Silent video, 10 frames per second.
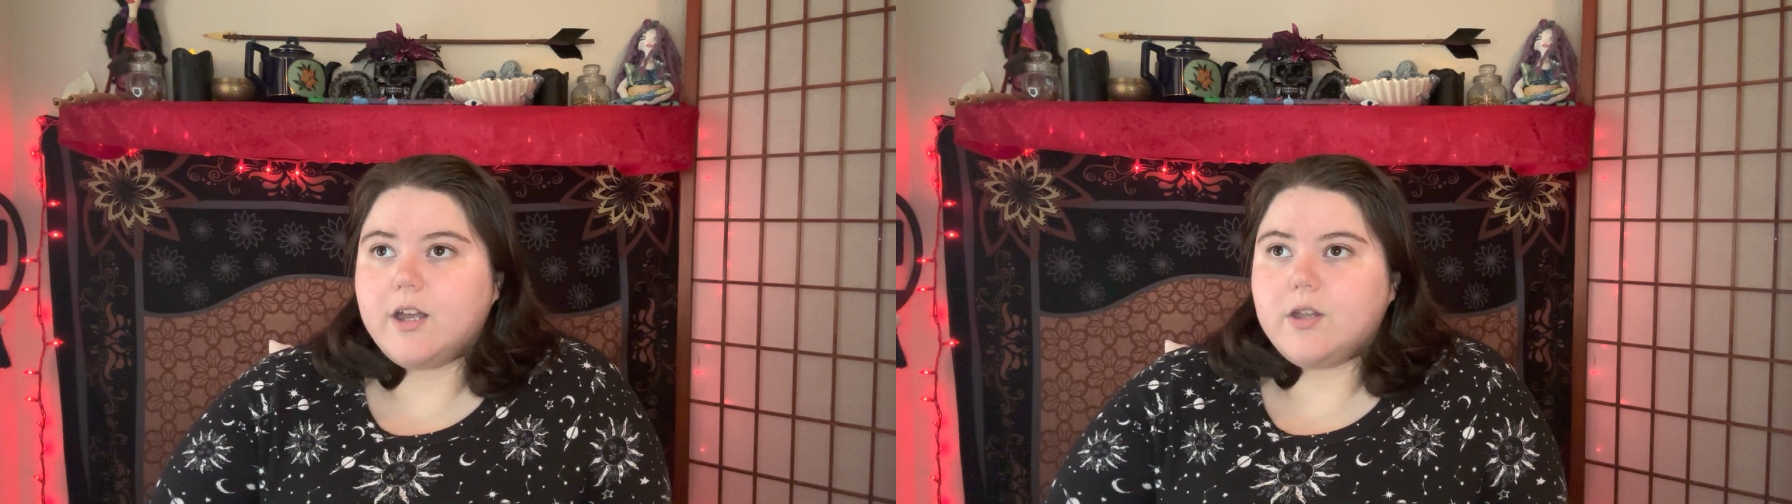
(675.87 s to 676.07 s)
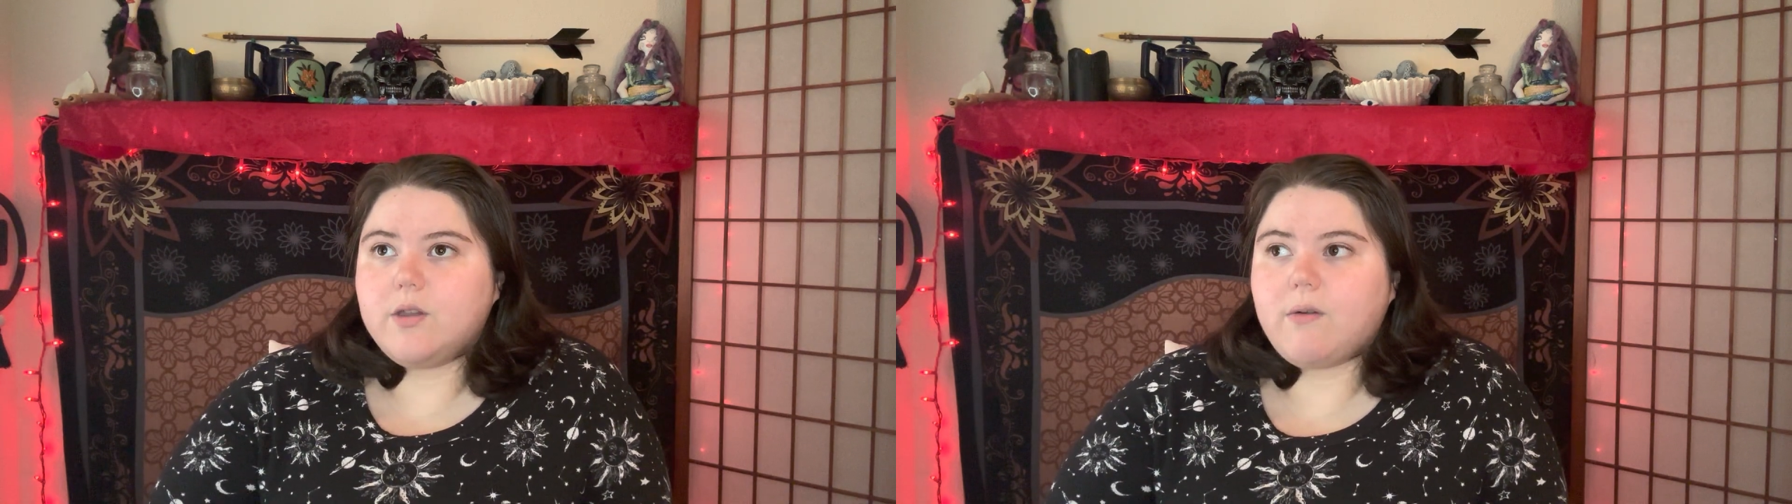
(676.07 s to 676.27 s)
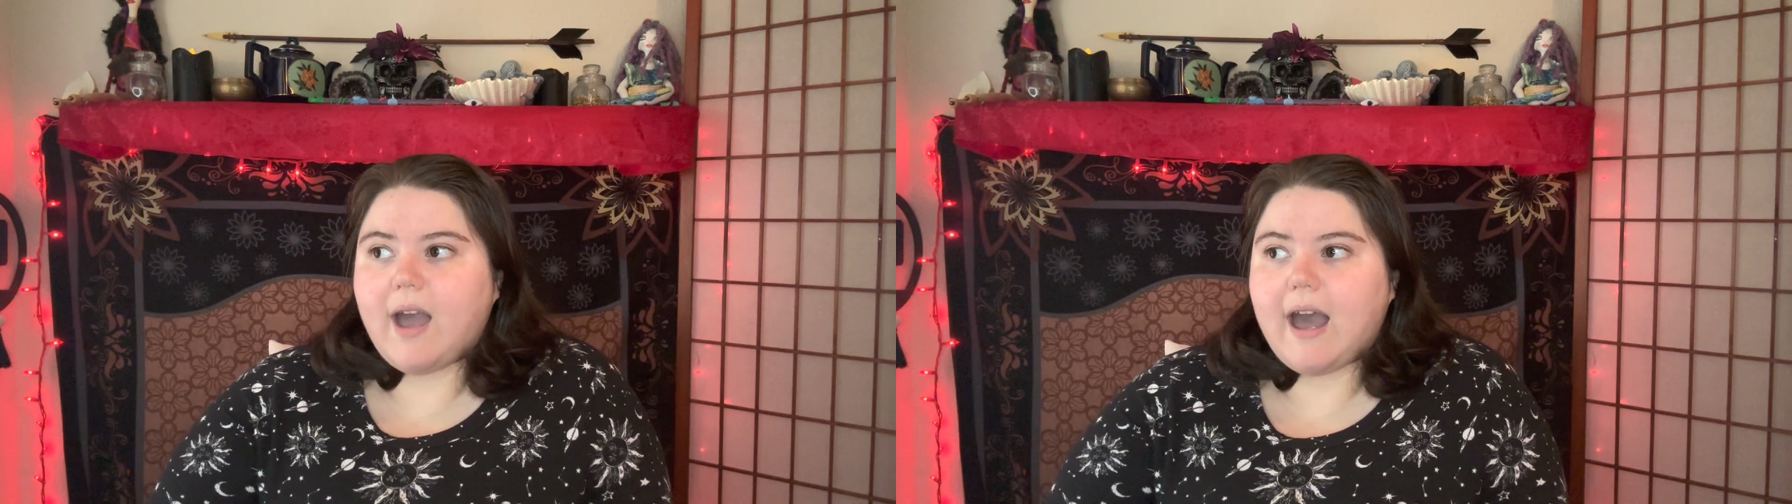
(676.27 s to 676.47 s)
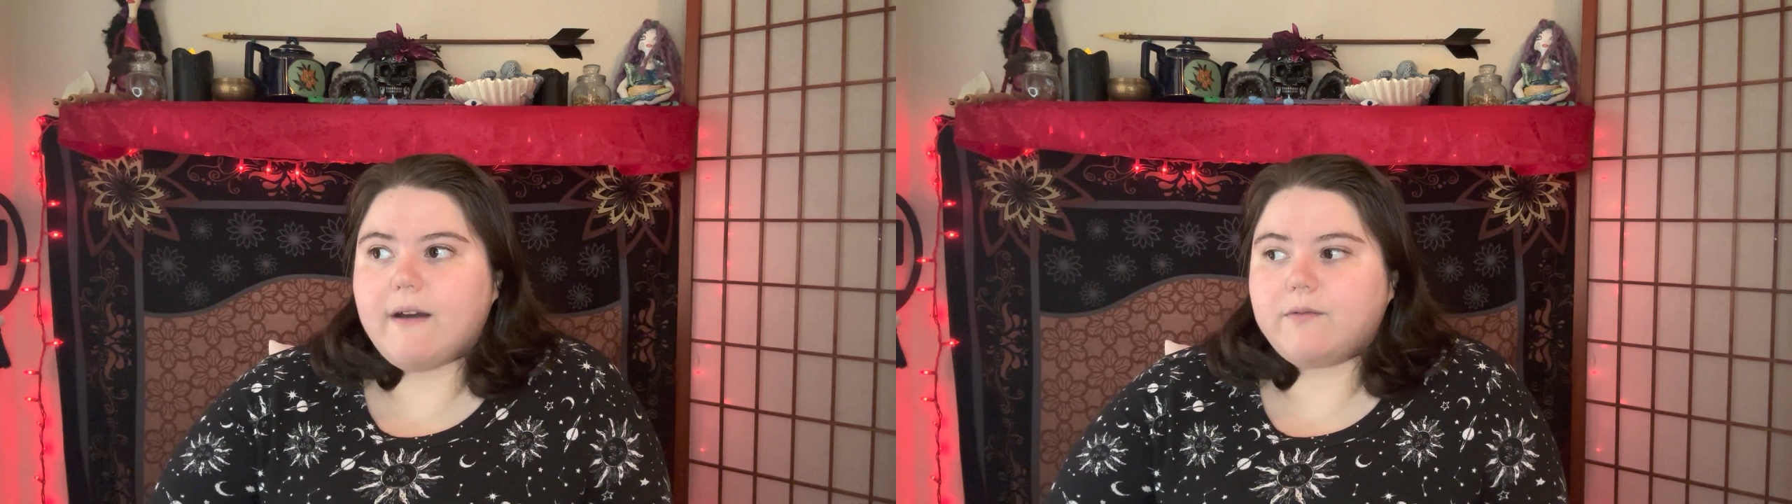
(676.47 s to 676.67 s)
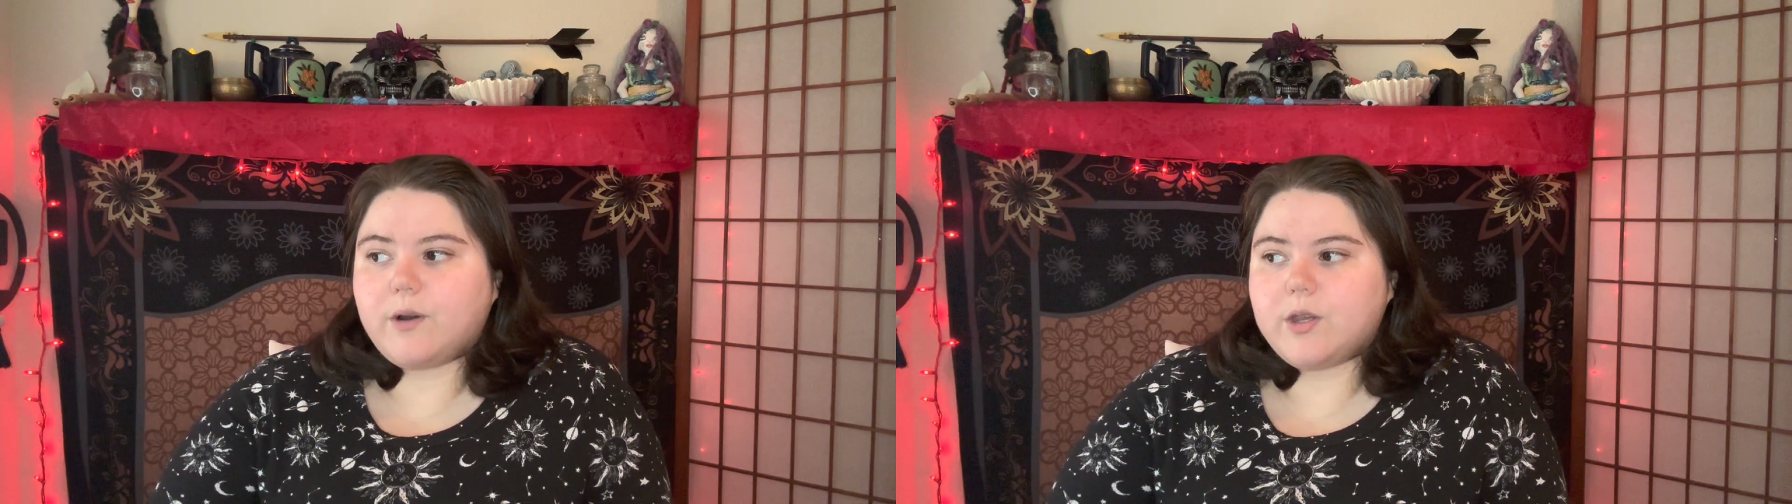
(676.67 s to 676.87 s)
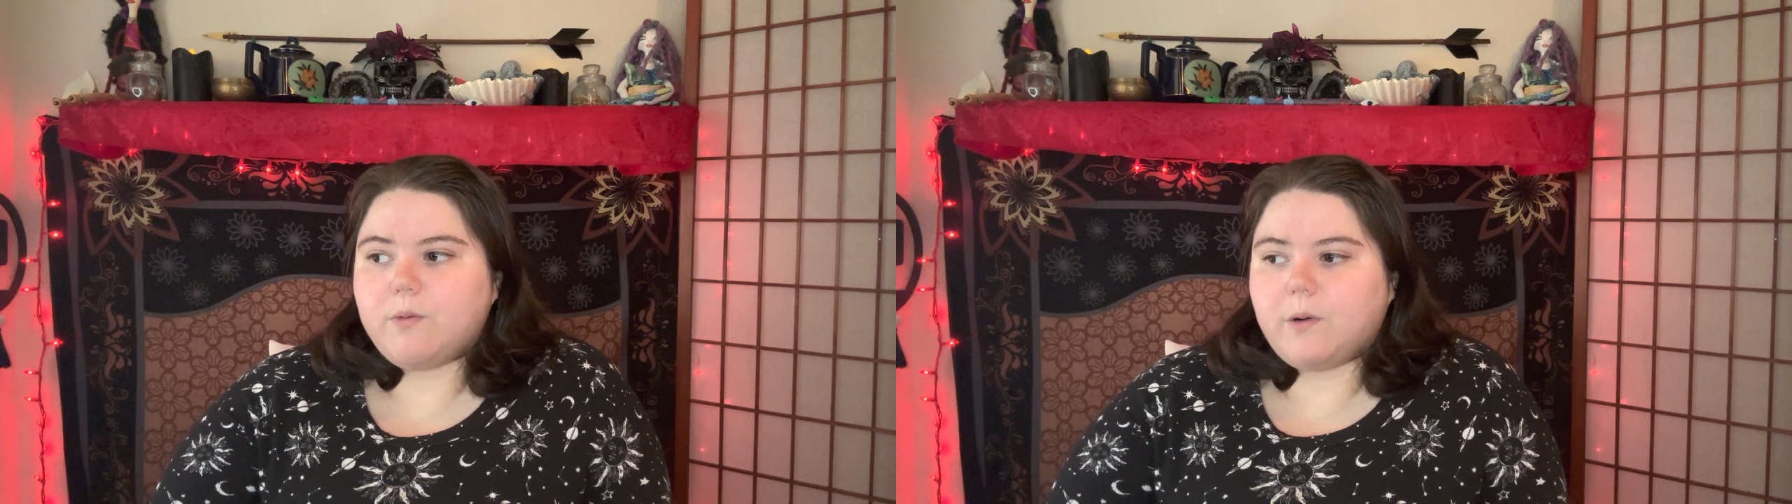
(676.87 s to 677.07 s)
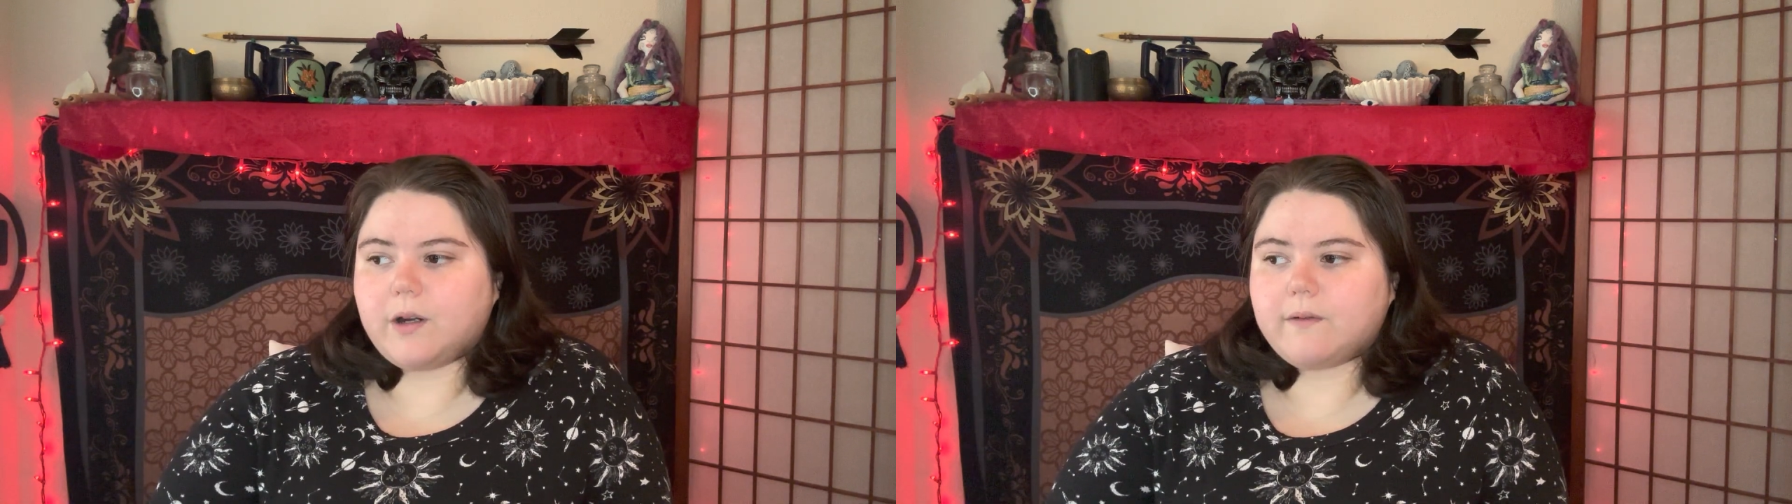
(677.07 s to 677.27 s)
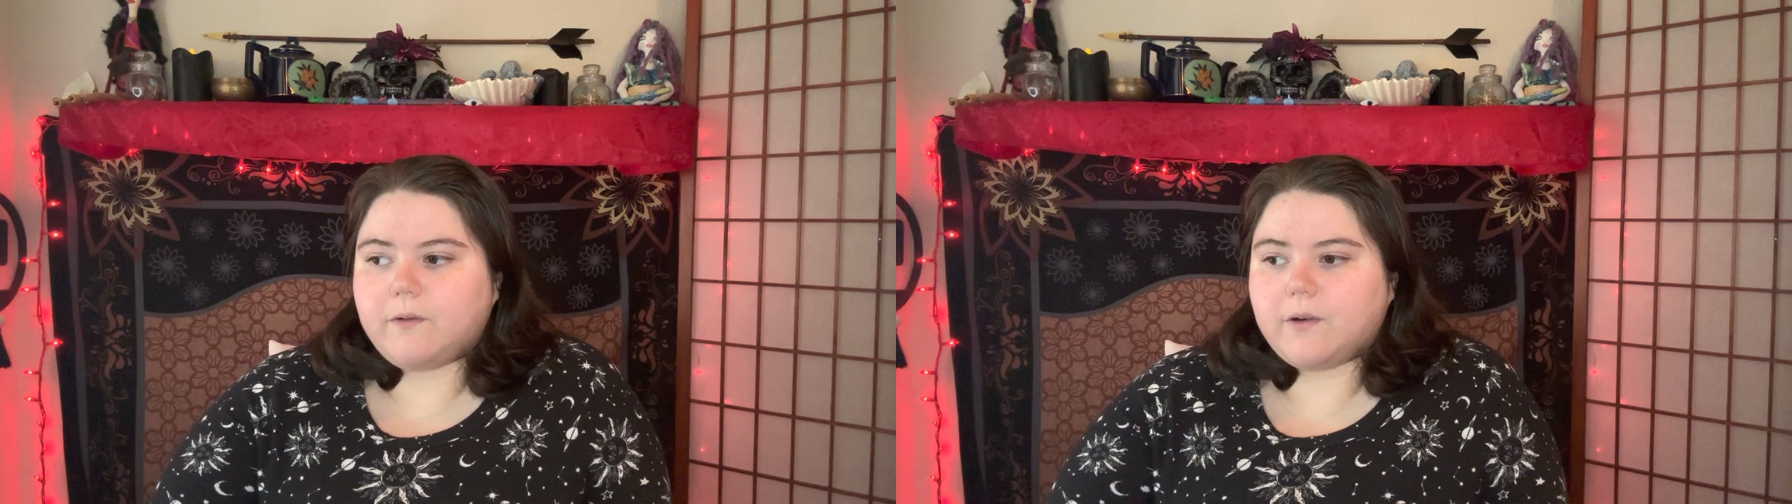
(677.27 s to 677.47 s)
You have what you
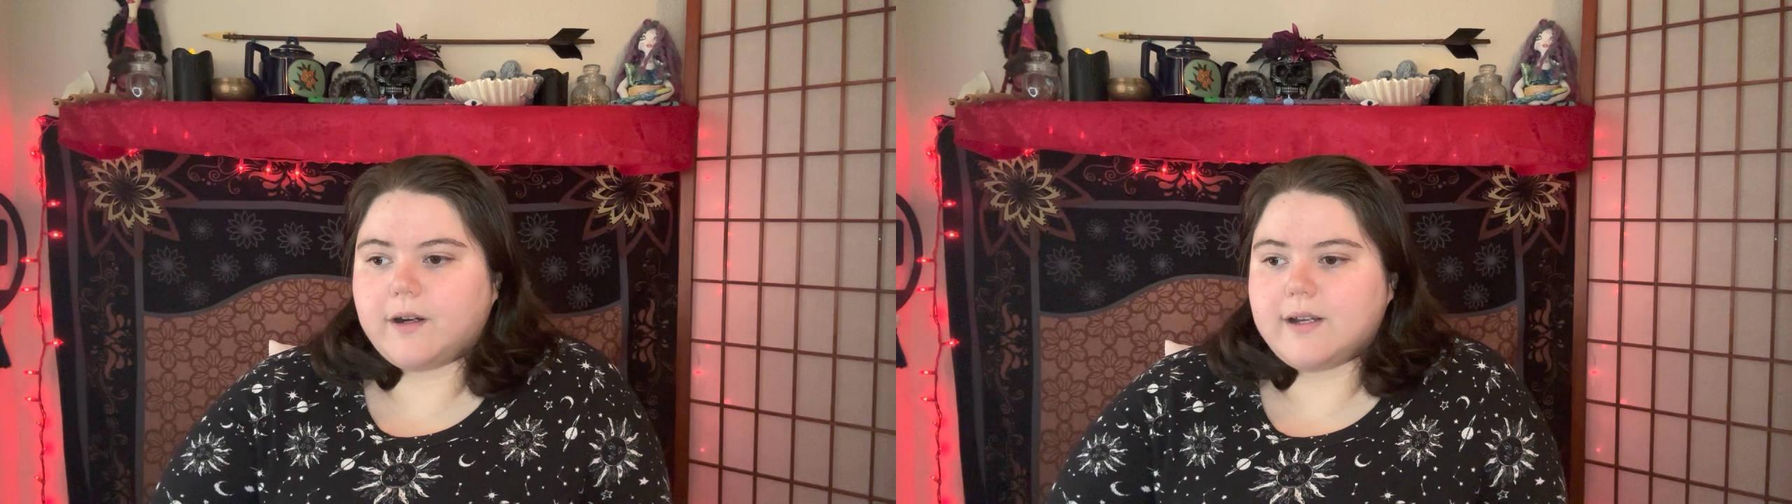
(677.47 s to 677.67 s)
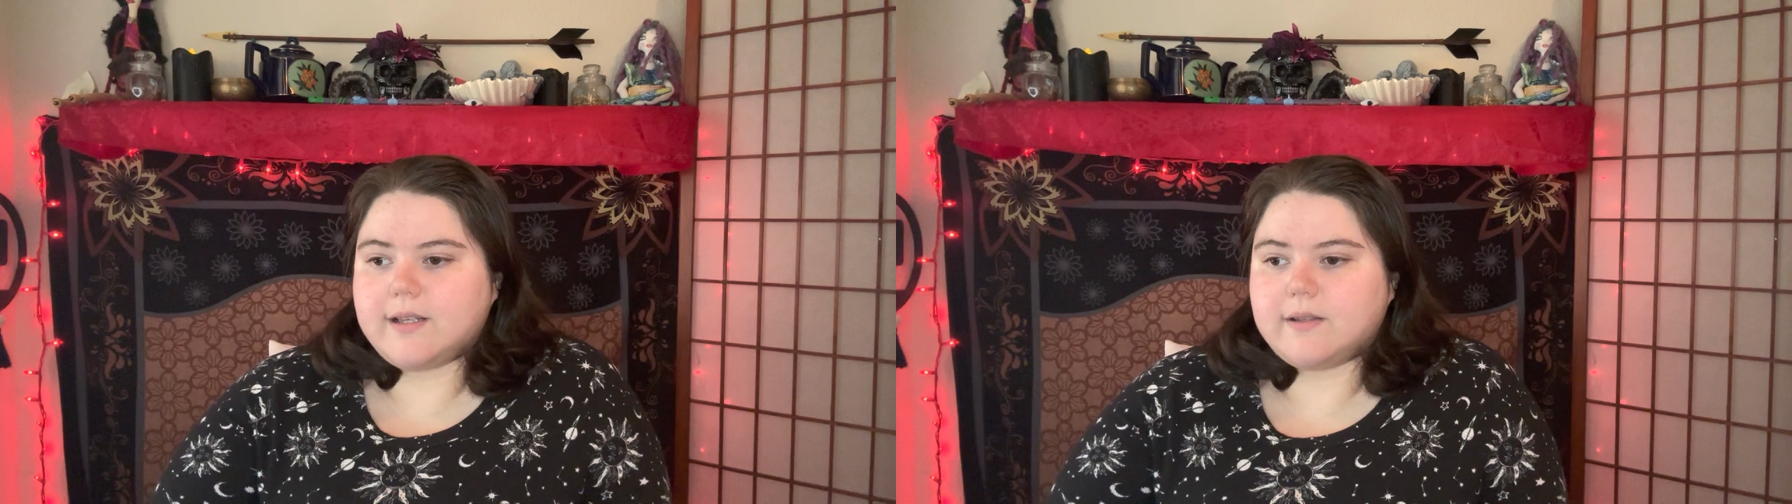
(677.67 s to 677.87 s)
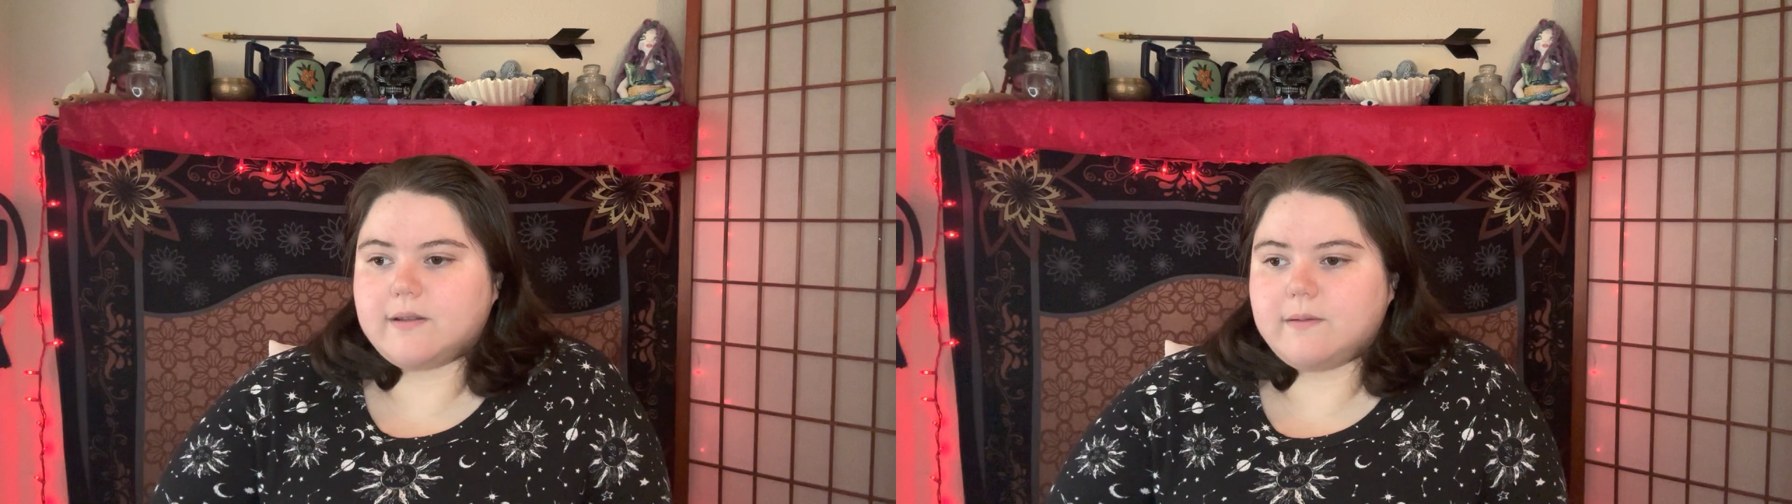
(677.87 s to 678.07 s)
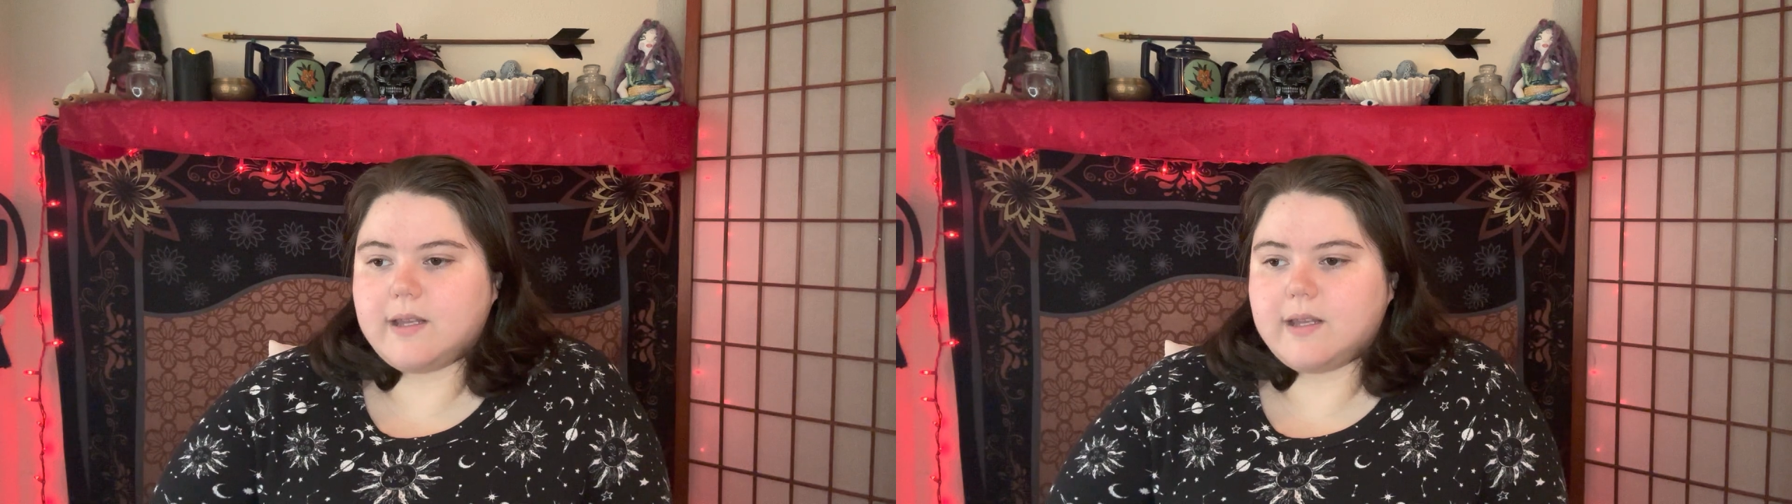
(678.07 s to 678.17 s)
work for as